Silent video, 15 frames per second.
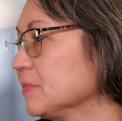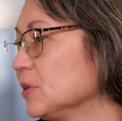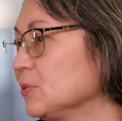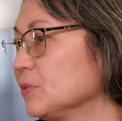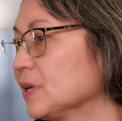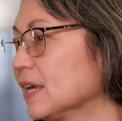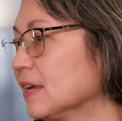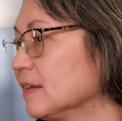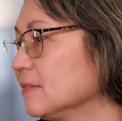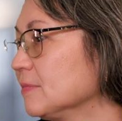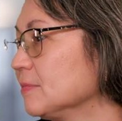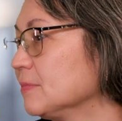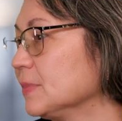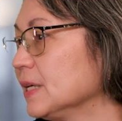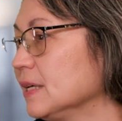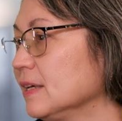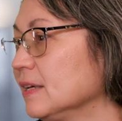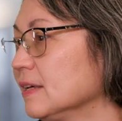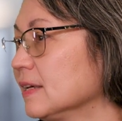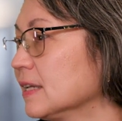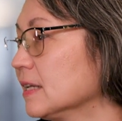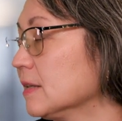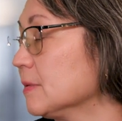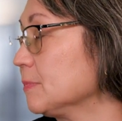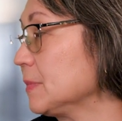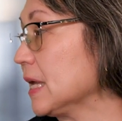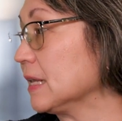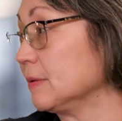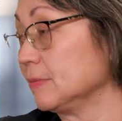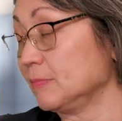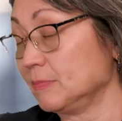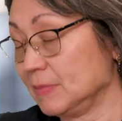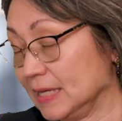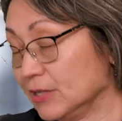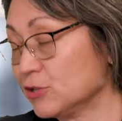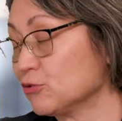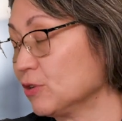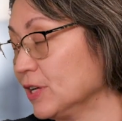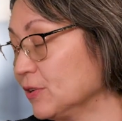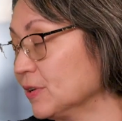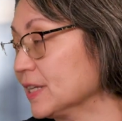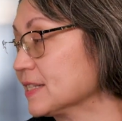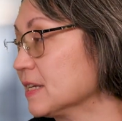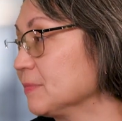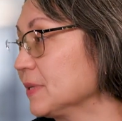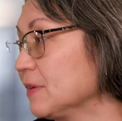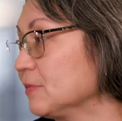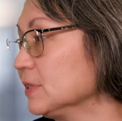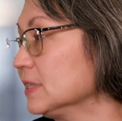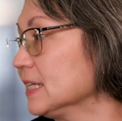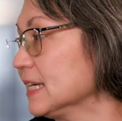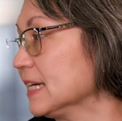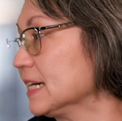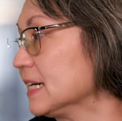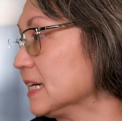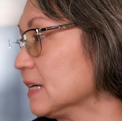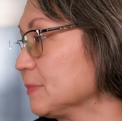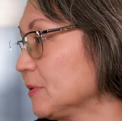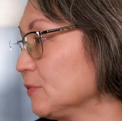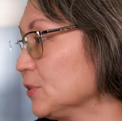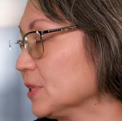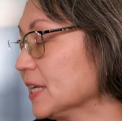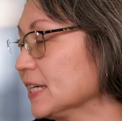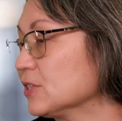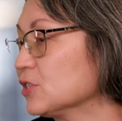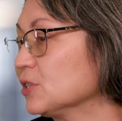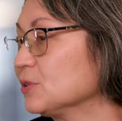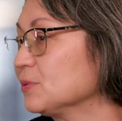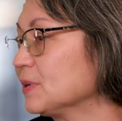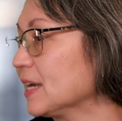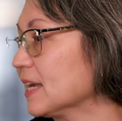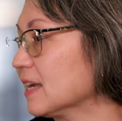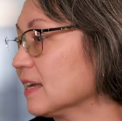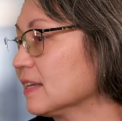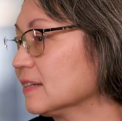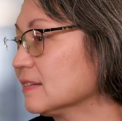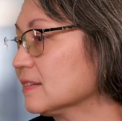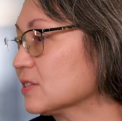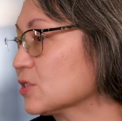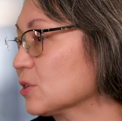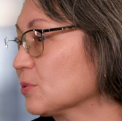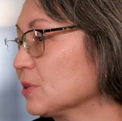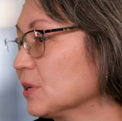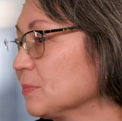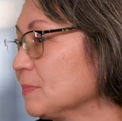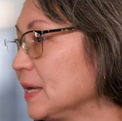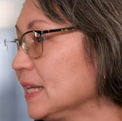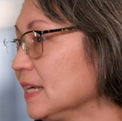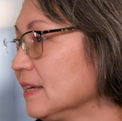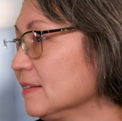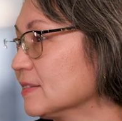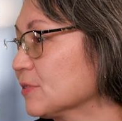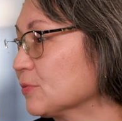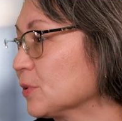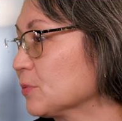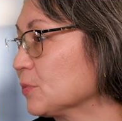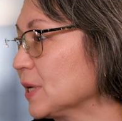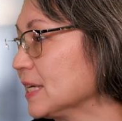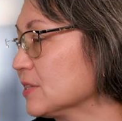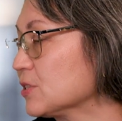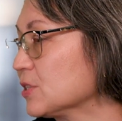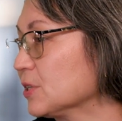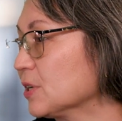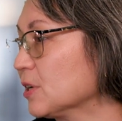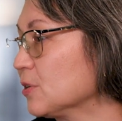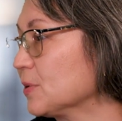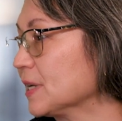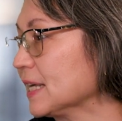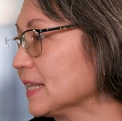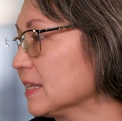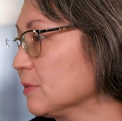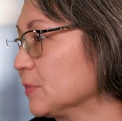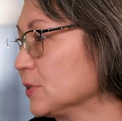you can be an administrator at some level, if you'd like to. And so there are many different ways to go. And I think